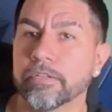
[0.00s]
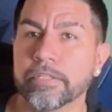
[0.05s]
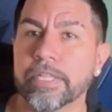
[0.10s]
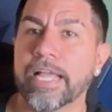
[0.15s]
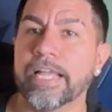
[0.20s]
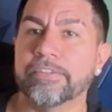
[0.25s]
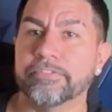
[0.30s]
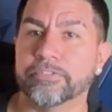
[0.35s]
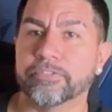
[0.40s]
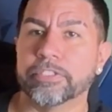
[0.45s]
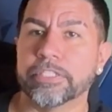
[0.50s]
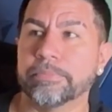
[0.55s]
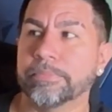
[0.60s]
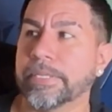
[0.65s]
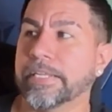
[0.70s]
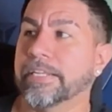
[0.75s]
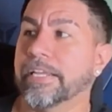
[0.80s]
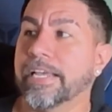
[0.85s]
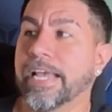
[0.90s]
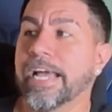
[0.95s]
live
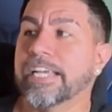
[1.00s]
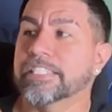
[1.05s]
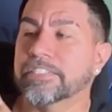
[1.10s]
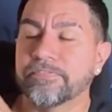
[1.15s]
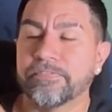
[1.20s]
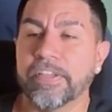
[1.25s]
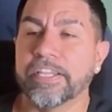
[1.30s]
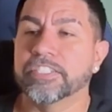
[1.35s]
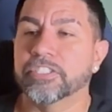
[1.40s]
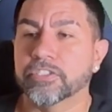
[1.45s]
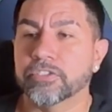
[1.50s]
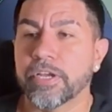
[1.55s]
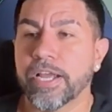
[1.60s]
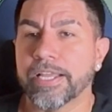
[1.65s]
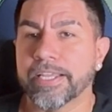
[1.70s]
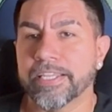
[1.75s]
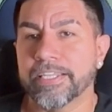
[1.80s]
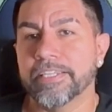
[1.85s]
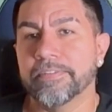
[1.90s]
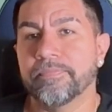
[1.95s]
streaming. It has face
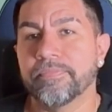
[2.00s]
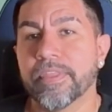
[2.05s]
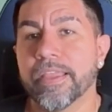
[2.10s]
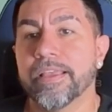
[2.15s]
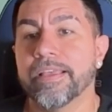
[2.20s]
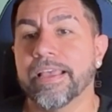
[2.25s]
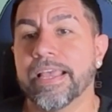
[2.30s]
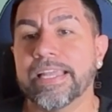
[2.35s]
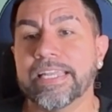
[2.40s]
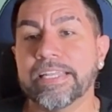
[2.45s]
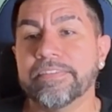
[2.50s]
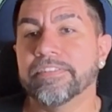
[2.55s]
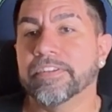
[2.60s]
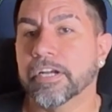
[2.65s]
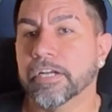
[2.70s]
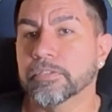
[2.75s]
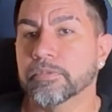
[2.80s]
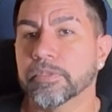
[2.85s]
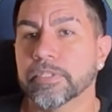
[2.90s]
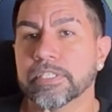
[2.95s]
tracking and it even
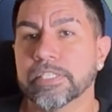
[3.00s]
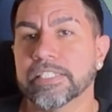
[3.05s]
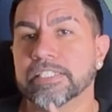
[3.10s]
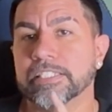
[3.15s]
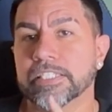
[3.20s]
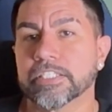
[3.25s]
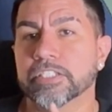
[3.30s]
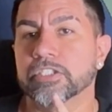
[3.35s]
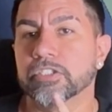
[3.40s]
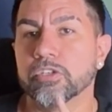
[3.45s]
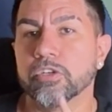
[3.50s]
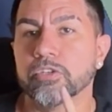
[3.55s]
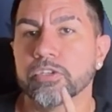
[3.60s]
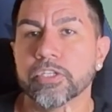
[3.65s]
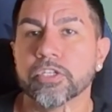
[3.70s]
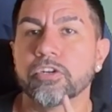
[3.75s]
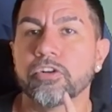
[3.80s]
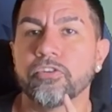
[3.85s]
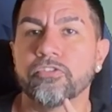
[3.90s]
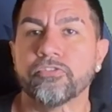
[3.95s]
comes with an additional
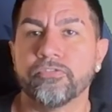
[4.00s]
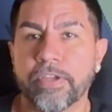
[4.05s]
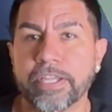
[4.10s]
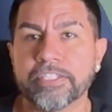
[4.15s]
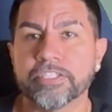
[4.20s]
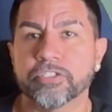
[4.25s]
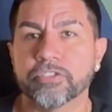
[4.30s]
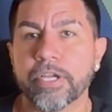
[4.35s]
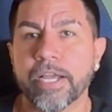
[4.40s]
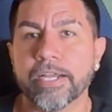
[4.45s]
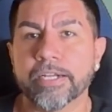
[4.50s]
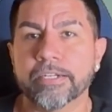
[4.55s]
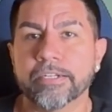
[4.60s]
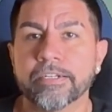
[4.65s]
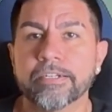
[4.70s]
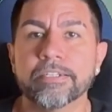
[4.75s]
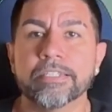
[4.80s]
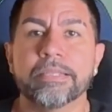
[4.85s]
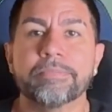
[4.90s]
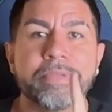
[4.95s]
little face
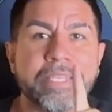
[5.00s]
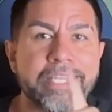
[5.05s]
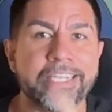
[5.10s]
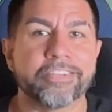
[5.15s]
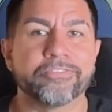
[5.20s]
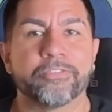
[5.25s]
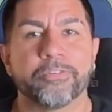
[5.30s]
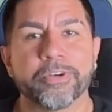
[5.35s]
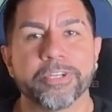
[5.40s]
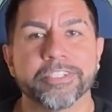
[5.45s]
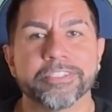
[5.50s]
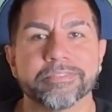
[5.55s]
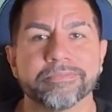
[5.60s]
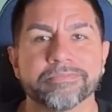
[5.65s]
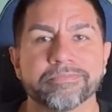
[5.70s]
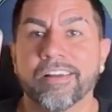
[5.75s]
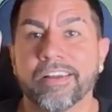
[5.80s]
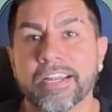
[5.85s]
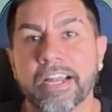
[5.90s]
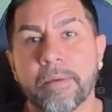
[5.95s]
tracker. Let me get it for you.
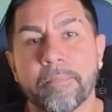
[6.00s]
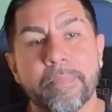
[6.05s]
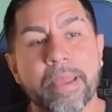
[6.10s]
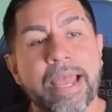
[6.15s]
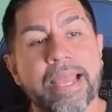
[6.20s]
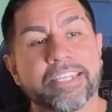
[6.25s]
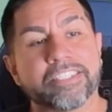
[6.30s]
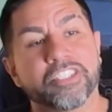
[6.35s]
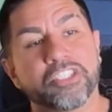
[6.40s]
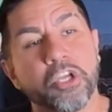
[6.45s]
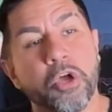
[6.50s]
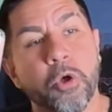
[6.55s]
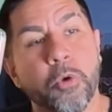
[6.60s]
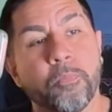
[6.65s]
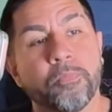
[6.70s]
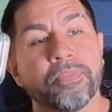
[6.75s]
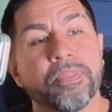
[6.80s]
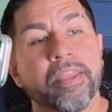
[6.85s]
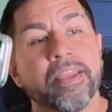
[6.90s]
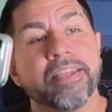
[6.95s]
All right, I'm back.
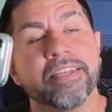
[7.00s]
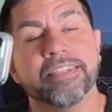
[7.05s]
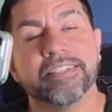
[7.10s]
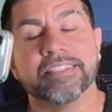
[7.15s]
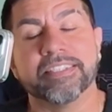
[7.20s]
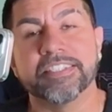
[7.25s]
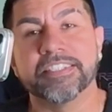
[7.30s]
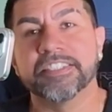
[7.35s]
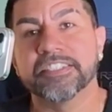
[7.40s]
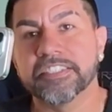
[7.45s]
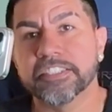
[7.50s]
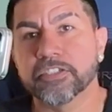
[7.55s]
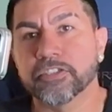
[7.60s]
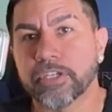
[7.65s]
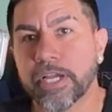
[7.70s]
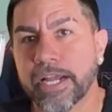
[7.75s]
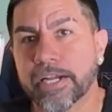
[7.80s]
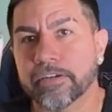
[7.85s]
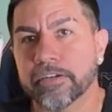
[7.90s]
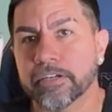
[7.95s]
So this is the
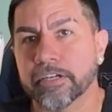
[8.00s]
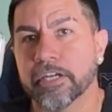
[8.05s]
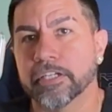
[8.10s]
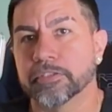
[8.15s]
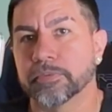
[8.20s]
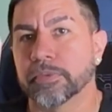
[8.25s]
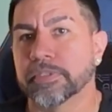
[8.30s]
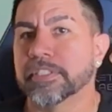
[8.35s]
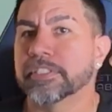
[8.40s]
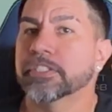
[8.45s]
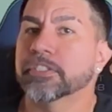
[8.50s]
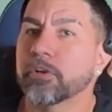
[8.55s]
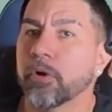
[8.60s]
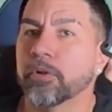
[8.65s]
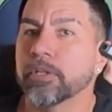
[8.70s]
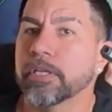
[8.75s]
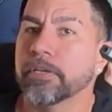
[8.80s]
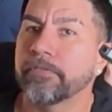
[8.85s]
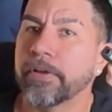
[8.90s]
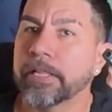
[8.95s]
tracker it comes with. This is
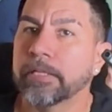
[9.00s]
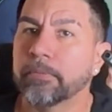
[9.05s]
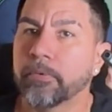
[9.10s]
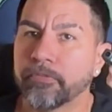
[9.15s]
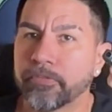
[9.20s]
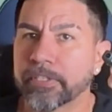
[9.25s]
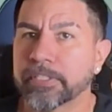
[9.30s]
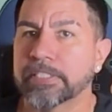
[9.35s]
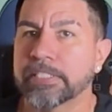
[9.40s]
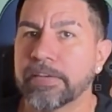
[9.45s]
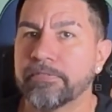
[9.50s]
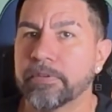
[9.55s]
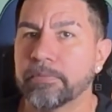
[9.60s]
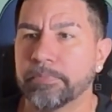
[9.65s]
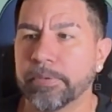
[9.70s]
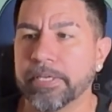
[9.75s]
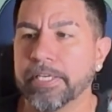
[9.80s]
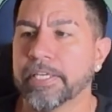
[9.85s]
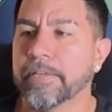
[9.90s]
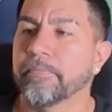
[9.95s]
only available for the
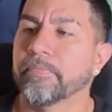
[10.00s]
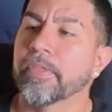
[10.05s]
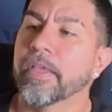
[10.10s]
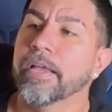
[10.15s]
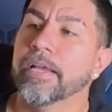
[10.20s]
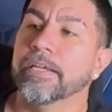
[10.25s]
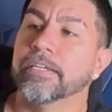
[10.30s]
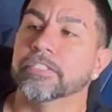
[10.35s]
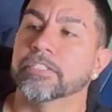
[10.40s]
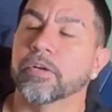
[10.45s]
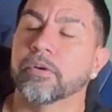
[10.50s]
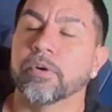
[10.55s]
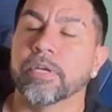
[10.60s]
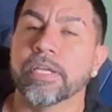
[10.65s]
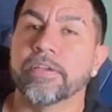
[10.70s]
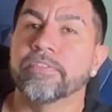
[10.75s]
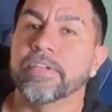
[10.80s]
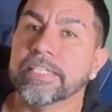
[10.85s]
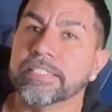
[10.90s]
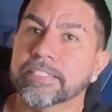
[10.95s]
7P. So
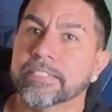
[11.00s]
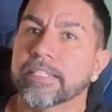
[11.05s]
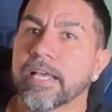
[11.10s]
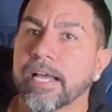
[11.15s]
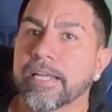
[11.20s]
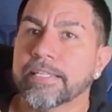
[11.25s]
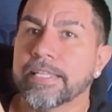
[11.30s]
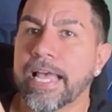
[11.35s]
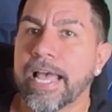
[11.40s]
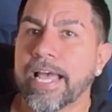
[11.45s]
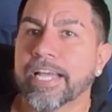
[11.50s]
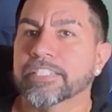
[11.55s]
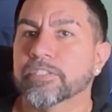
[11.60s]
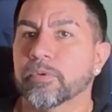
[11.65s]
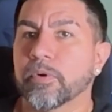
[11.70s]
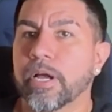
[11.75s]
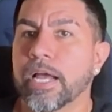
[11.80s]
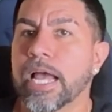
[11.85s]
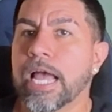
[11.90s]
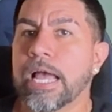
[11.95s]
if inside the
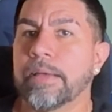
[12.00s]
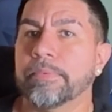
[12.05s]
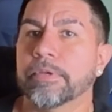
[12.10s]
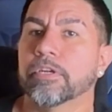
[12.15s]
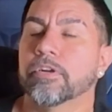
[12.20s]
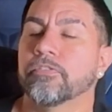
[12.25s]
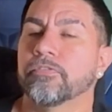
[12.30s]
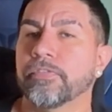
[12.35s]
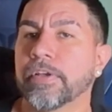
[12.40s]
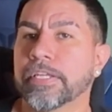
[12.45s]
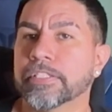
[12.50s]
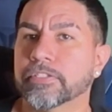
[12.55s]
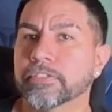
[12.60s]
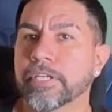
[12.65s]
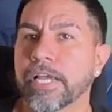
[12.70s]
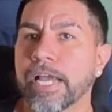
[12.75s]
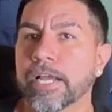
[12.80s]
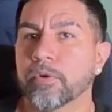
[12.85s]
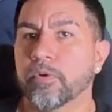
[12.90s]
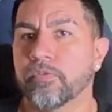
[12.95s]
actual app, it'll face
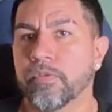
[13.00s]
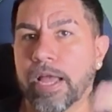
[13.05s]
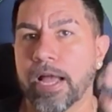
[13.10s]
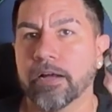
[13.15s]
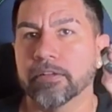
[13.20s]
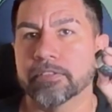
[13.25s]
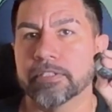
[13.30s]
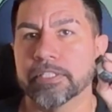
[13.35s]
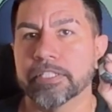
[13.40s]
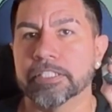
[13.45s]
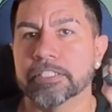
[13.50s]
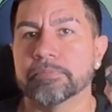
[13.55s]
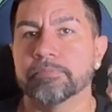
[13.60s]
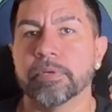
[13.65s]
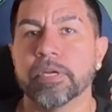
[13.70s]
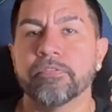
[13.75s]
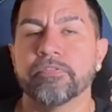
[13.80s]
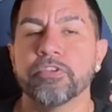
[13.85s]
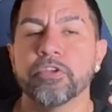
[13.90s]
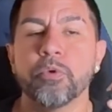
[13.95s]
track without this.
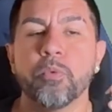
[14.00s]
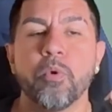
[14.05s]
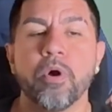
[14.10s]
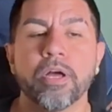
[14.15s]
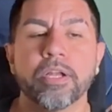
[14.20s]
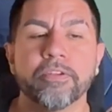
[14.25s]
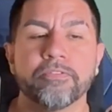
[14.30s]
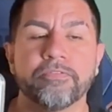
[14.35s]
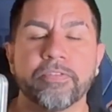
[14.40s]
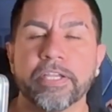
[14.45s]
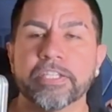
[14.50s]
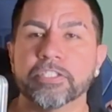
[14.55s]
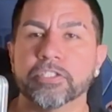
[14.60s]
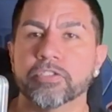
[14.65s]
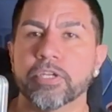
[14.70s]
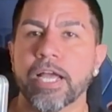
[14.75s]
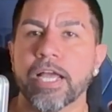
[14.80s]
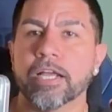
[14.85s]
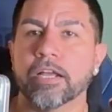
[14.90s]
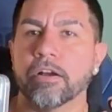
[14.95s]
But if you want to face
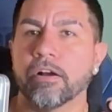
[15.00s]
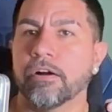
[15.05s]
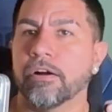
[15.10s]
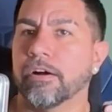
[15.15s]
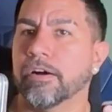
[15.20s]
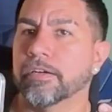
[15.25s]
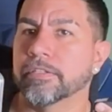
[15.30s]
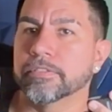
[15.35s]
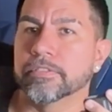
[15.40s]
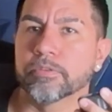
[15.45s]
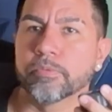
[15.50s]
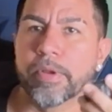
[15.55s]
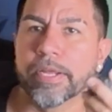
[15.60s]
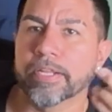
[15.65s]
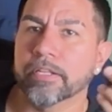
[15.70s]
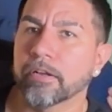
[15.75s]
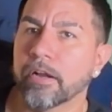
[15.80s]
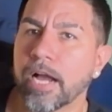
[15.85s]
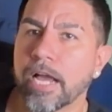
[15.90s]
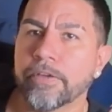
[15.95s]
track on the
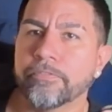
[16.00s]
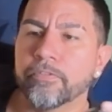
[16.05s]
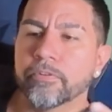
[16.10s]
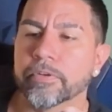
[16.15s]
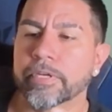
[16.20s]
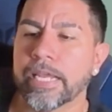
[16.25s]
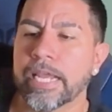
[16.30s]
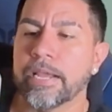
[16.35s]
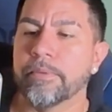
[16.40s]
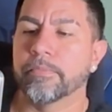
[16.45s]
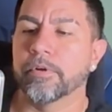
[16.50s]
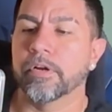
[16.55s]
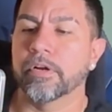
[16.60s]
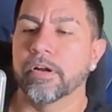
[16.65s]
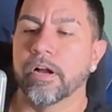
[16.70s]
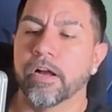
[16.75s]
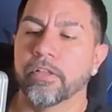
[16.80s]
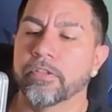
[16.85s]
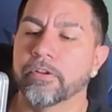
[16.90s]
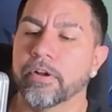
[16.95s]
regular iPhone camera
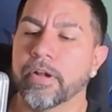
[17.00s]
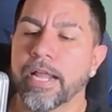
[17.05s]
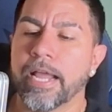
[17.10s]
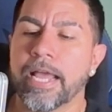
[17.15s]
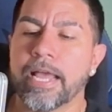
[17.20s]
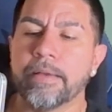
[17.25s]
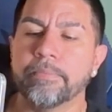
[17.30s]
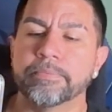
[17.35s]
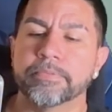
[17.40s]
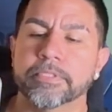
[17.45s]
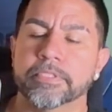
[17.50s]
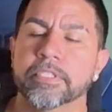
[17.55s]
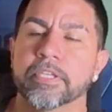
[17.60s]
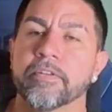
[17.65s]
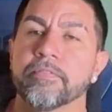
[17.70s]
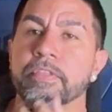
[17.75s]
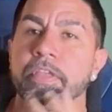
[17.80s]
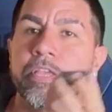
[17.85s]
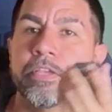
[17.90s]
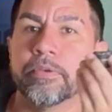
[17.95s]
or other apps,
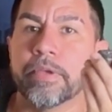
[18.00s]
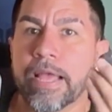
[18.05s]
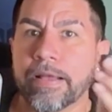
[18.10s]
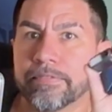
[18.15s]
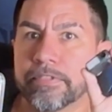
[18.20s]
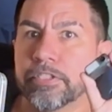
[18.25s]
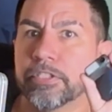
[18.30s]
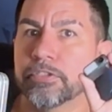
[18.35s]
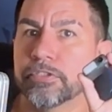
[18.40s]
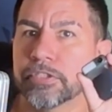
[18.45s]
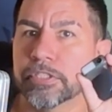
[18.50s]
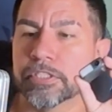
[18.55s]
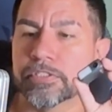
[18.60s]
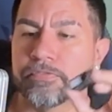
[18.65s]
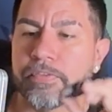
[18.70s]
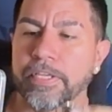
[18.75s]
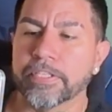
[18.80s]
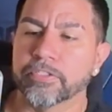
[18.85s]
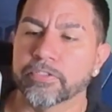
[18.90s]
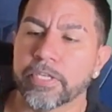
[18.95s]
you have to use this
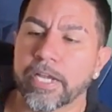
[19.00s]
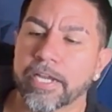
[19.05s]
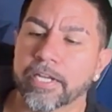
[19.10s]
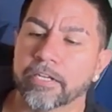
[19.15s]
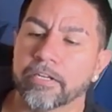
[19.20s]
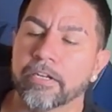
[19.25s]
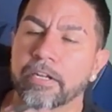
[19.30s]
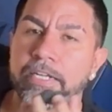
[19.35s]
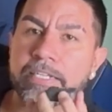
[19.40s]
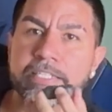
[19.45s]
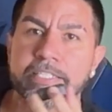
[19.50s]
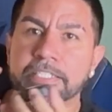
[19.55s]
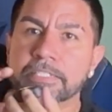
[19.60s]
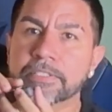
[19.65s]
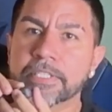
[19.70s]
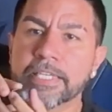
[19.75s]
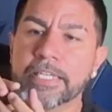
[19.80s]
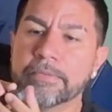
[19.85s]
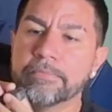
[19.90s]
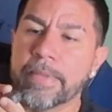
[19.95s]
face tracker. And this
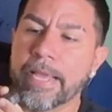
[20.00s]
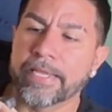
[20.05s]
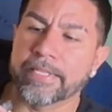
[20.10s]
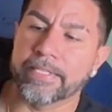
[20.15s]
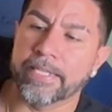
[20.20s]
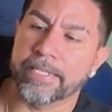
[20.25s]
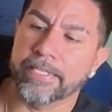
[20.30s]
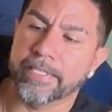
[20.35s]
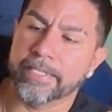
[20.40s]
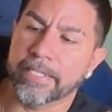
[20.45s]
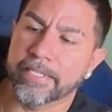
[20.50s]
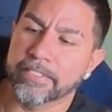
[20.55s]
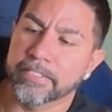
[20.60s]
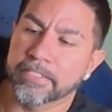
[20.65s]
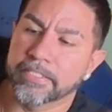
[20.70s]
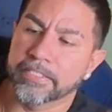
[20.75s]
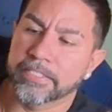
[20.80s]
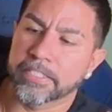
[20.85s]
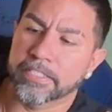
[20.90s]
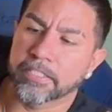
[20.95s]
is, again, magnetic. It
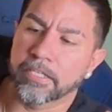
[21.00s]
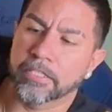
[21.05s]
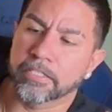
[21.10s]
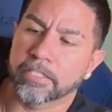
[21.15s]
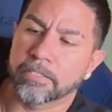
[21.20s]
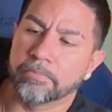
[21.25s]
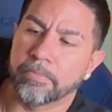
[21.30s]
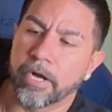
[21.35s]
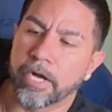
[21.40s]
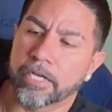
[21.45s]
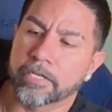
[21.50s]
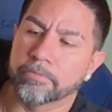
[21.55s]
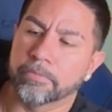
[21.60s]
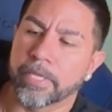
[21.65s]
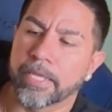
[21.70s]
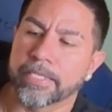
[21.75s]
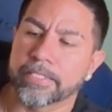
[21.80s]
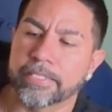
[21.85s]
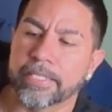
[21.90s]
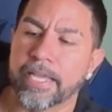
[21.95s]
just sticks onto the bottom
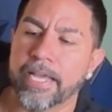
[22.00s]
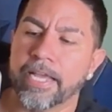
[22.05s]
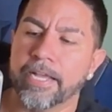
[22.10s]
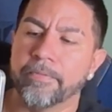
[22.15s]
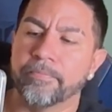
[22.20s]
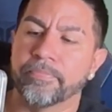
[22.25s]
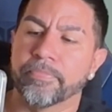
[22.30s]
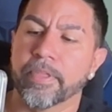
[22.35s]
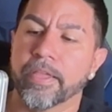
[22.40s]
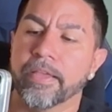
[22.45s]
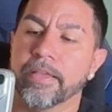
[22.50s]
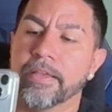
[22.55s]
like that.